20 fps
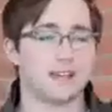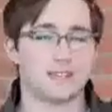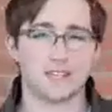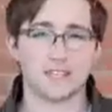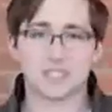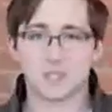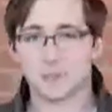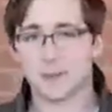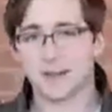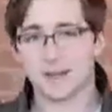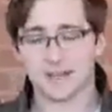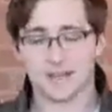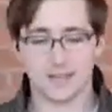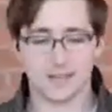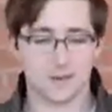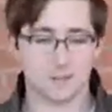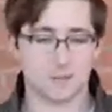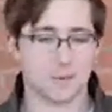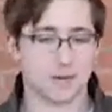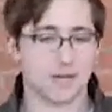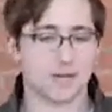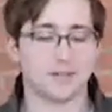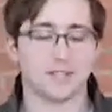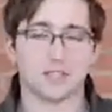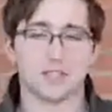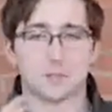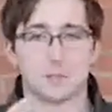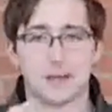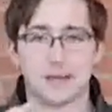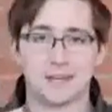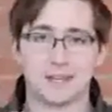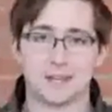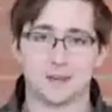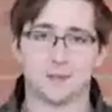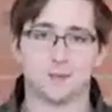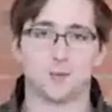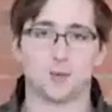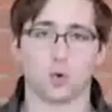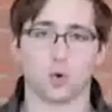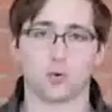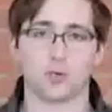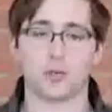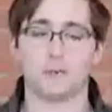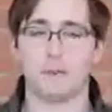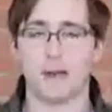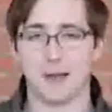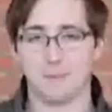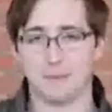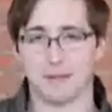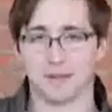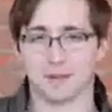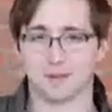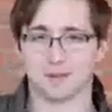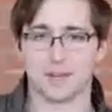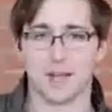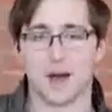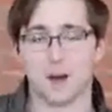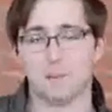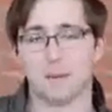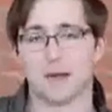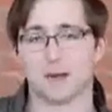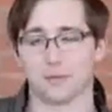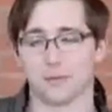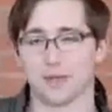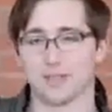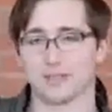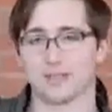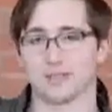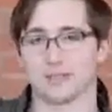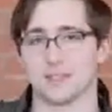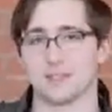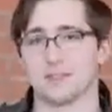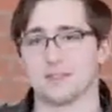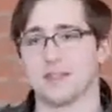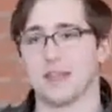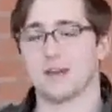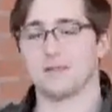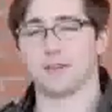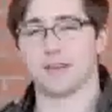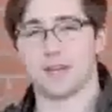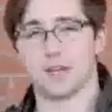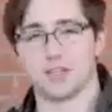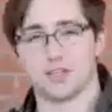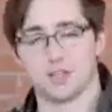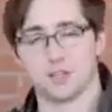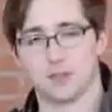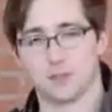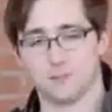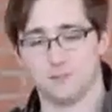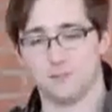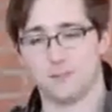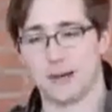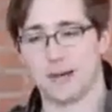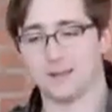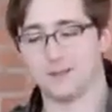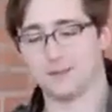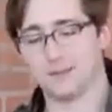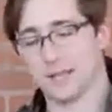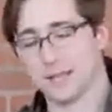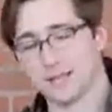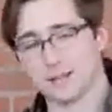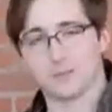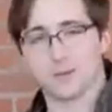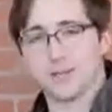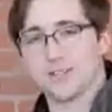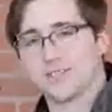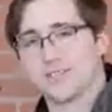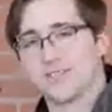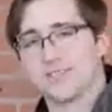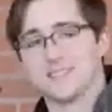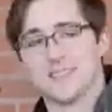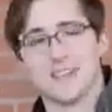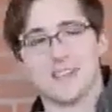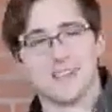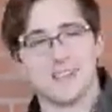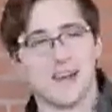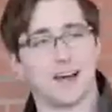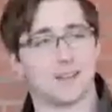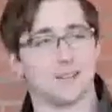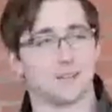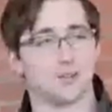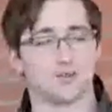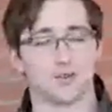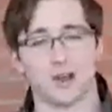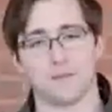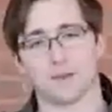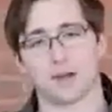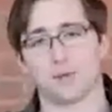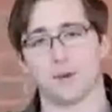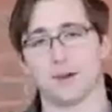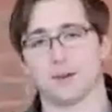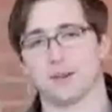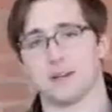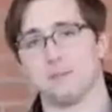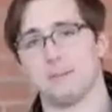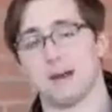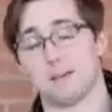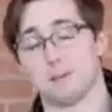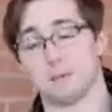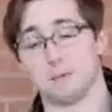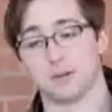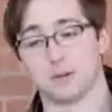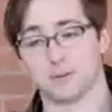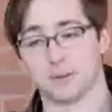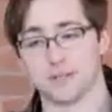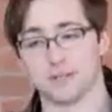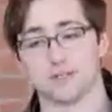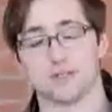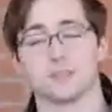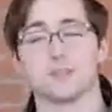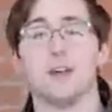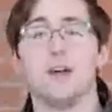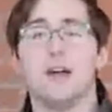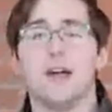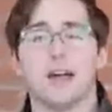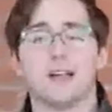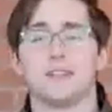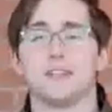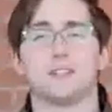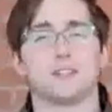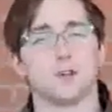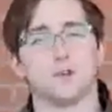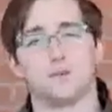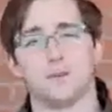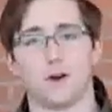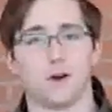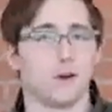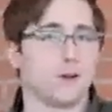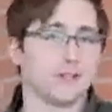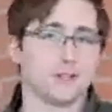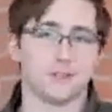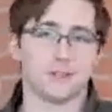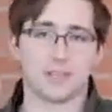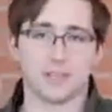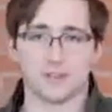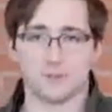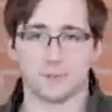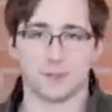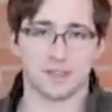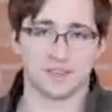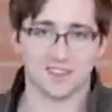anticipating it, but anticipating it for the Batman combat reasons and the navigation by flight reasons and not the driving around in a Batmobile reasons, at least so far, until they give